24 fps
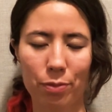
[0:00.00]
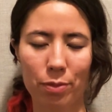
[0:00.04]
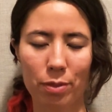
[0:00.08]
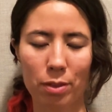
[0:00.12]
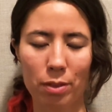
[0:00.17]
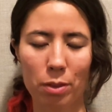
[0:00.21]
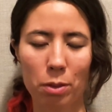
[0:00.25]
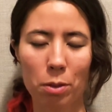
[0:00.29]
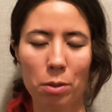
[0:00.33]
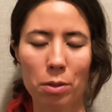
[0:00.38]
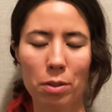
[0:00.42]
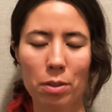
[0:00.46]

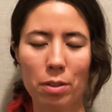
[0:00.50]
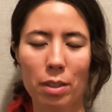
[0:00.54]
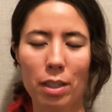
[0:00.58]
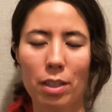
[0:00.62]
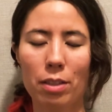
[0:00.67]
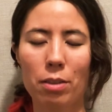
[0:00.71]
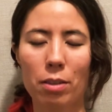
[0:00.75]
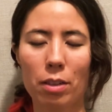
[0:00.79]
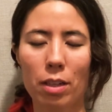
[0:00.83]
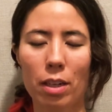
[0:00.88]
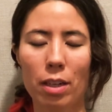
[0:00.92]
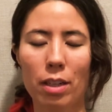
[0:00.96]
Golden suns
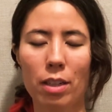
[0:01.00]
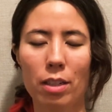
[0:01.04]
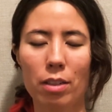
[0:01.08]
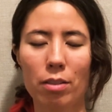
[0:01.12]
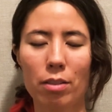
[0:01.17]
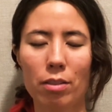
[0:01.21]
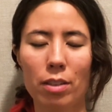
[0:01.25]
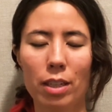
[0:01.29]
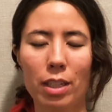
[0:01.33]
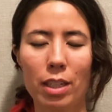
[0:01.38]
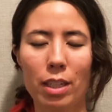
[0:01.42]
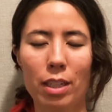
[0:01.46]
are kind of
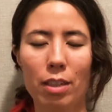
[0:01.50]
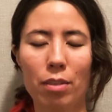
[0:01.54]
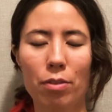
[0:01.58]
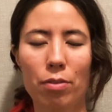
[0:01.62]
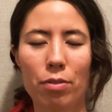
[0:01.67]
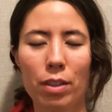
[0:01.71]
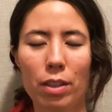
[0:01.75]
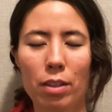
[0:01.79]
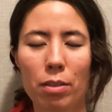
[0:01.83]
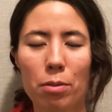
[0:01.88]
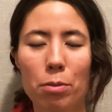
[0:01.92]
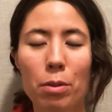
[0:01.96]
like
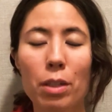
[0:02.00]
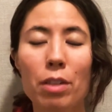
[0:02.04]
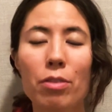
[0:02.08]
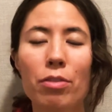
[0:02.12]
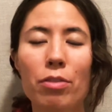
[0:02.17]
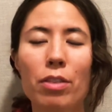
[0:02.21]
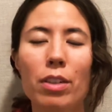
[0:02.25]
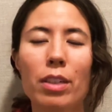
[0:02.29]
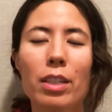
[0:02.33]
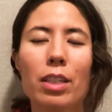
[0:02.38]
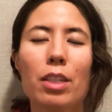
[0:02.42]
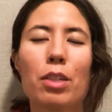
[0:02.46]

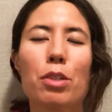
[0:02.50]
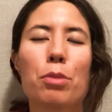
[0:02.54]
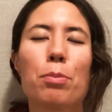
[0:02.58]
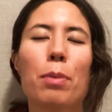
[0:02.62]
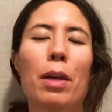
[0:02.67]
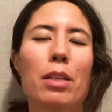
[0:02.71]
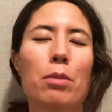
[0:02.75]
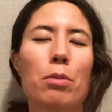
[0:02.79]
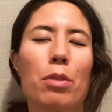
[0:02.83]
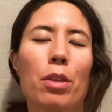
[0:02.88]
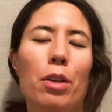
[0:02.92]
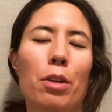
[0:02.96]
refilling your
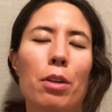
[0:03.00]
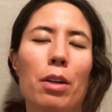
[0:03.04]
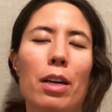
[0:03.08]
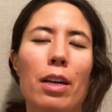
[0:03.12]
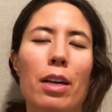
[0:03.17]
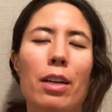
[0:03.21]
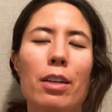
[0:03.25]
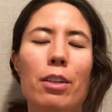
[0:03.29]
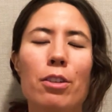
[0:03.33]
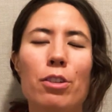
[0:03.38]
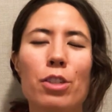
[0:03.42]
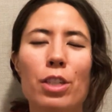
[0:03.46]
space with your
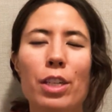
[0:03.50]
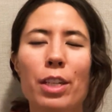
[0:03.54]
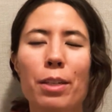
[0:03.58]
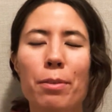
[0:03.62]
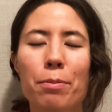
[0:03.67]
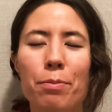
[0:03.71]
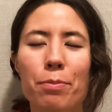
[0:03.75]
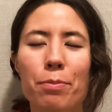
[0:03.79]
energy.